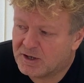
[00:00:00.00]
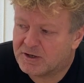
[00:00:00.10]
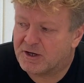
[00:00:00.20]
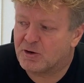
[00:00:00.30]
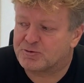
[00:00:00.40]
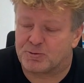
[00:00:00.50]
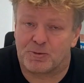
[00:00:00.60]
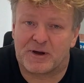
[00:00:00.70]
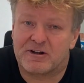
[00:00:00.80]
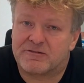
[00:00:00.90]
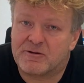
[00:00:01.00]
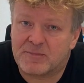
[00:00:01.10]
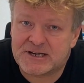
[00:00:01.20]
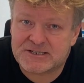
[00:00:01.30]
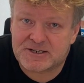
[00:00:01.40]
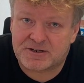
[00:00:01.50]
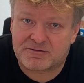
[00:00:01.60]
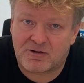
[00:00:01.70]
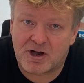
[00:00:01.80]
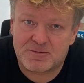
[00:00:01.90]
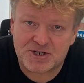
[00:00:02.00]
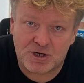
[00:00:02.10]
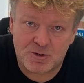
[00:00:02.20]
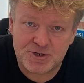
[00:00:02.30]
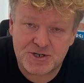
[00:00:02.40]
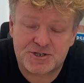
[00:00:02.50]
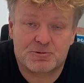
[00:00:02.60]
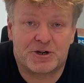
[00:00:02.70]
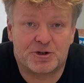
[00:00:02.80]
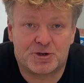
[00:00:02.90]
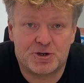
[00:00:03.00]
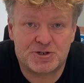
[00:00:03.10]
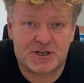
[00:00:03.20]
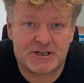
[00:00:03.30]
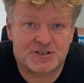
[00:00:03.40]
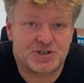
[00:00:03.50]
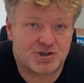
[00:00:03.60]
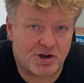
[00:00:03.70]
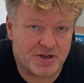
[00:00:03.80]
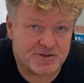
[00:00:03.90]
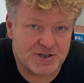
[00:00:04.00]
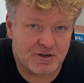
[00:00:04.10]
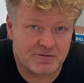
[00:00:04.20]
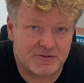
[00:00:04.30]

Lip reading: The ultimate benefit means that the fibres are looser, so when you're using it to dry yourself,